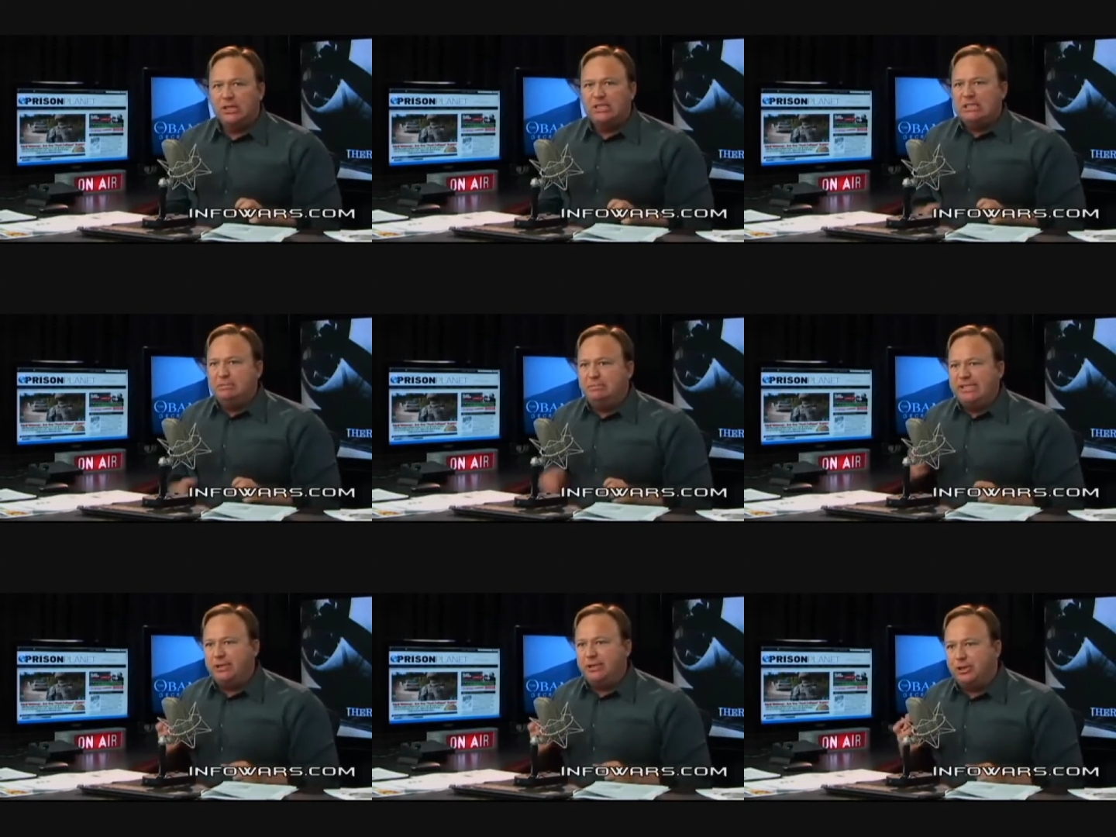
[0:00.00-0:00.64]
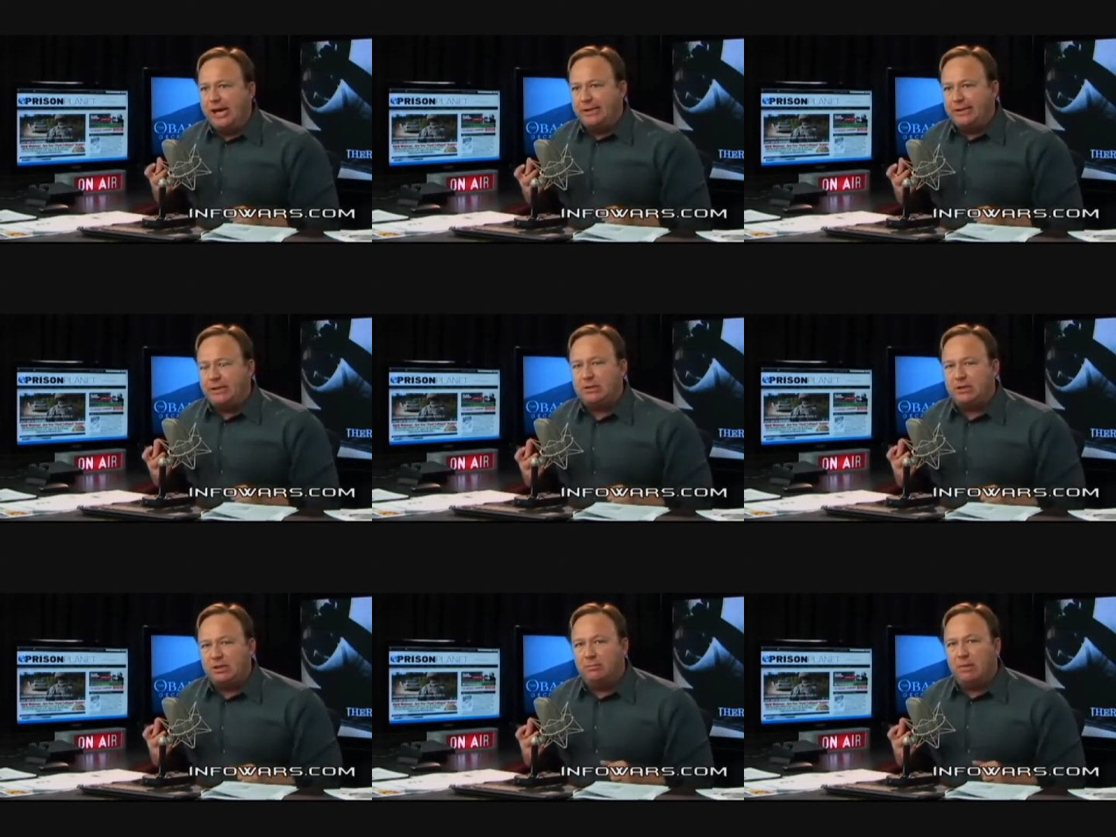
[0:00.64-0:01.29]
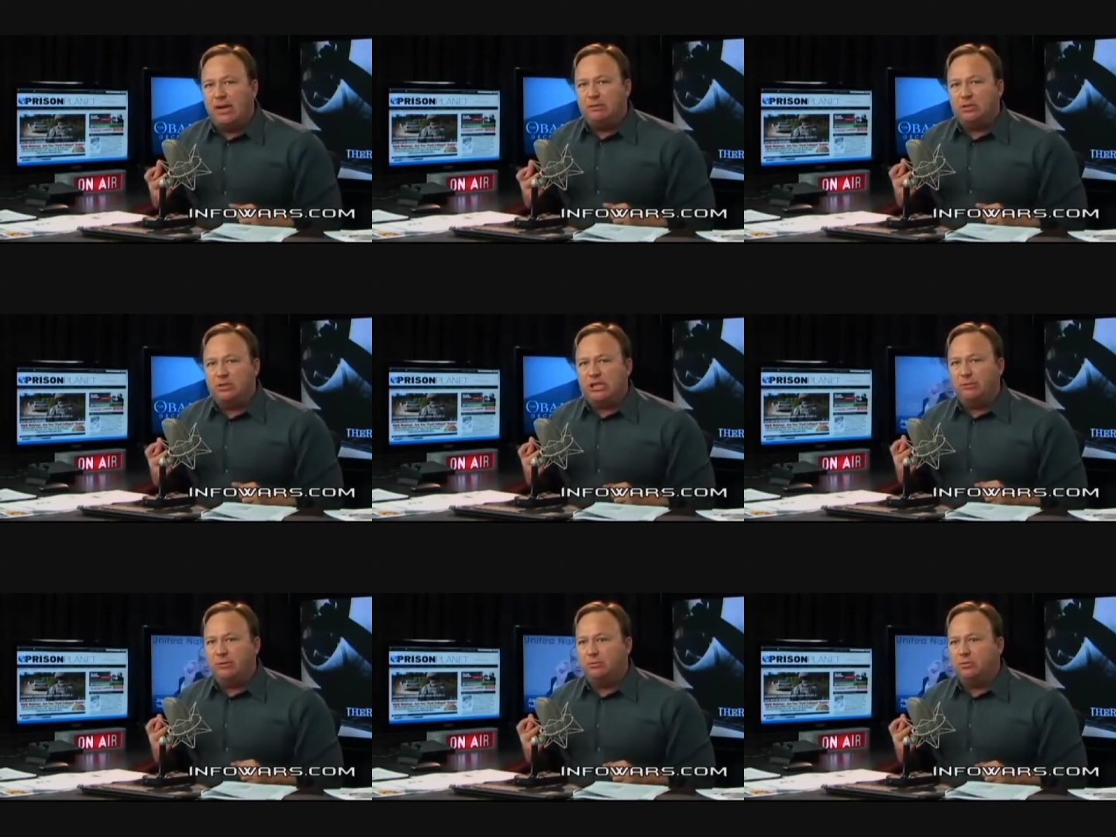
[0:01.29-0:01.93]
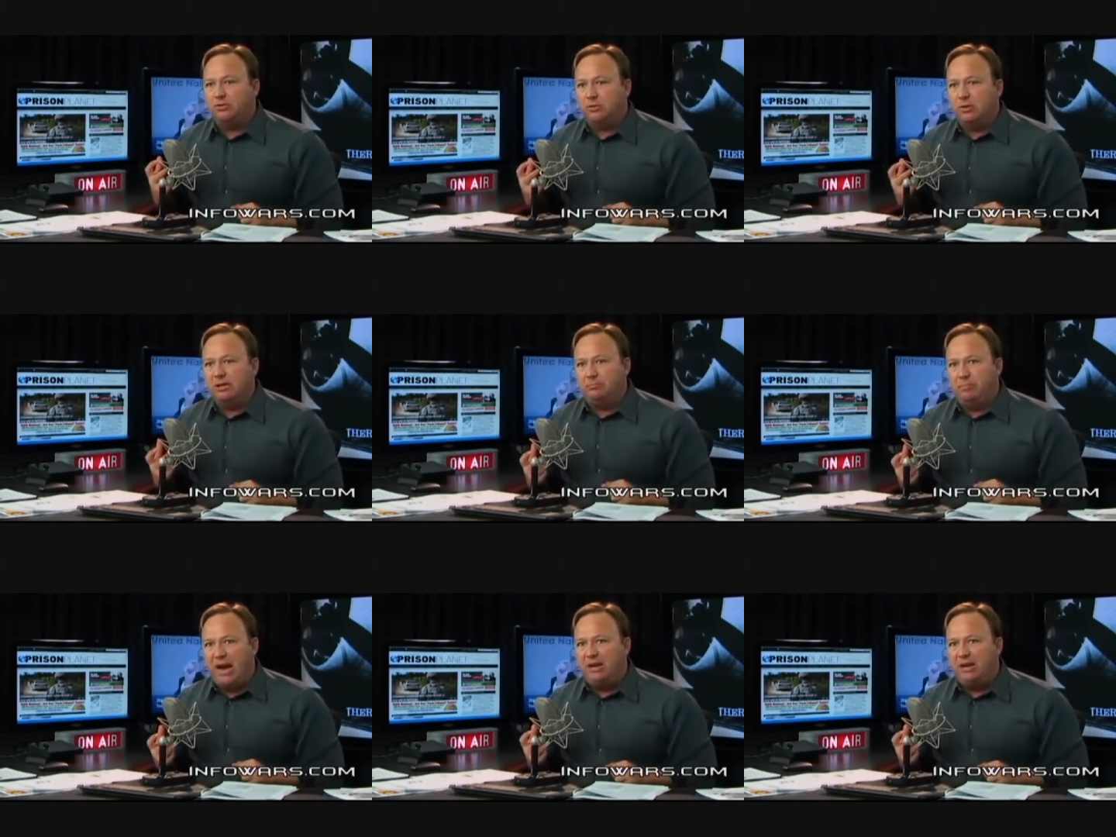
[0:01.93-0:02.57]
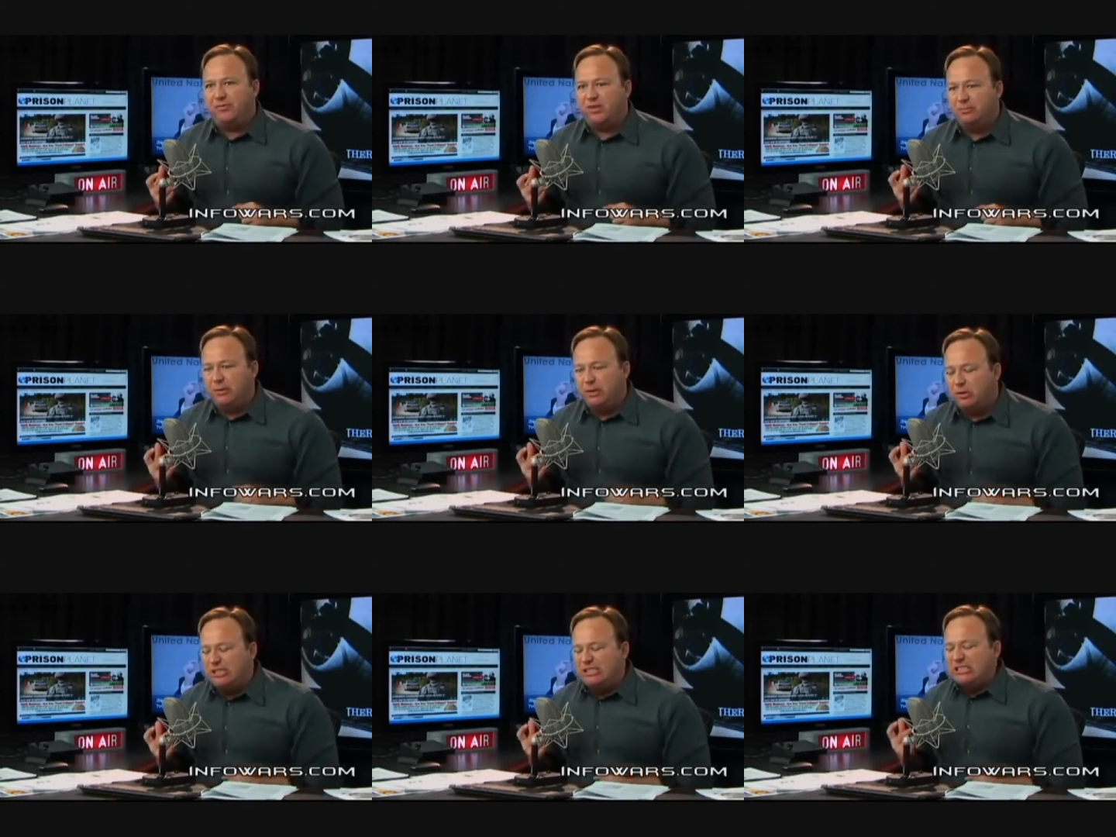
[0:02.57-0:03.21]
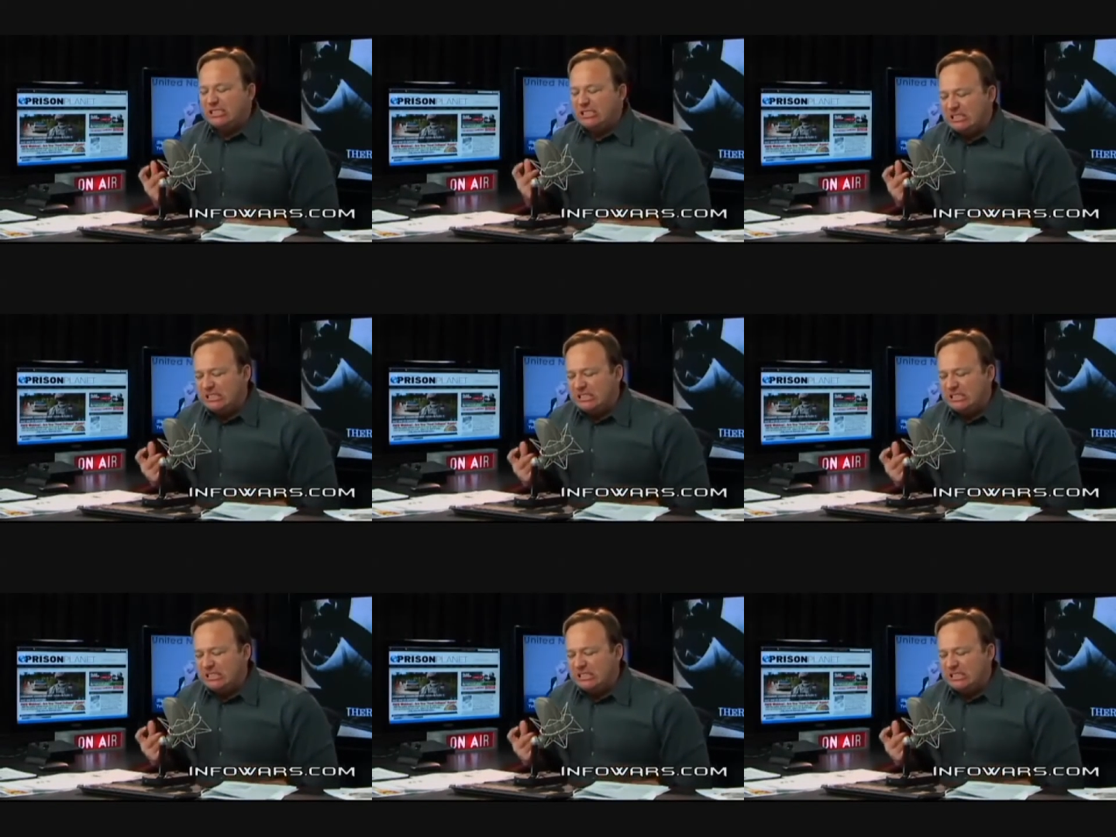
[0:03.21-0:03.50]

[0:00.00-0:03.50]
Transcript: And they'd be injecting somebody with something that was really painful, and they'd be going,